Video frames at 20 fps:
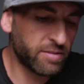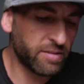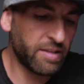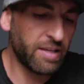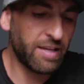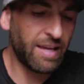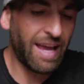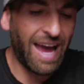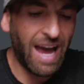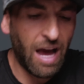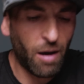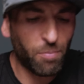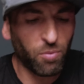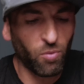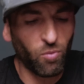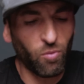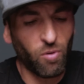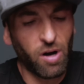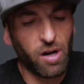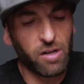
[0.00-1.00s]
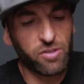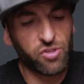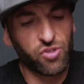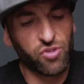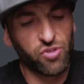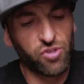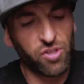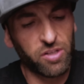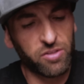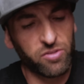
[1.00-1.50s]
the Apple Watch
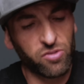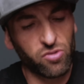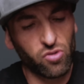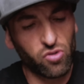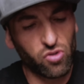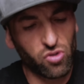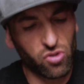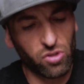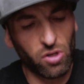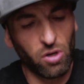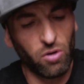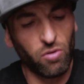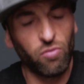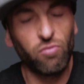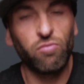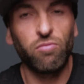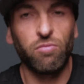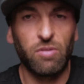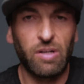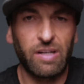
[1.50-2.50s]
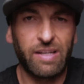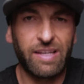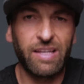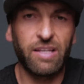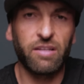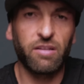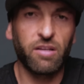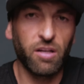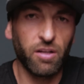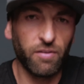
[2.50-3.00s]
just so,
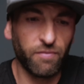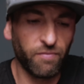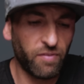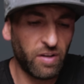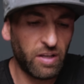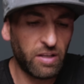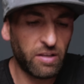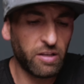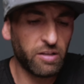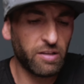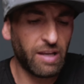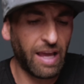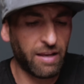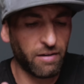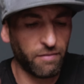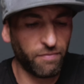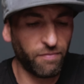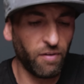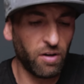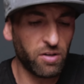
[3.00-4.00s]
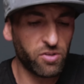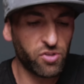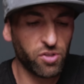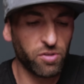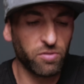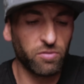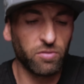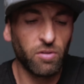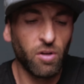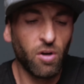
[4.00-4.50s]
again, convenient and
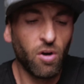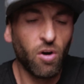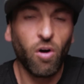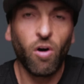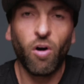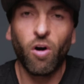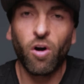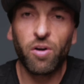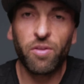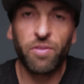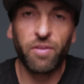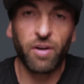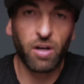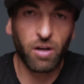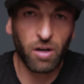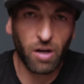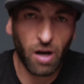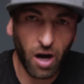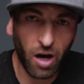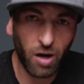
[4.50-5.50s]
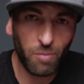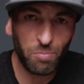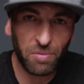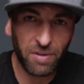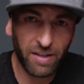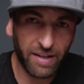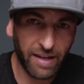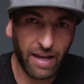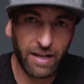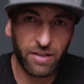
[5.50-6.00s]
functional are the
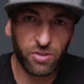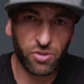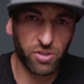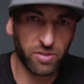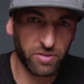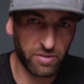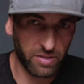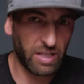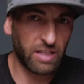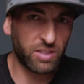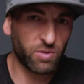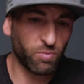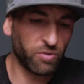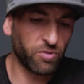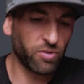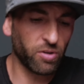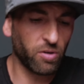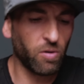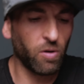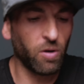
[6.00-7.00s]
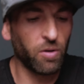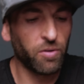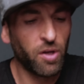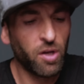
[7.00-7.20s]
complications. That's what they're called.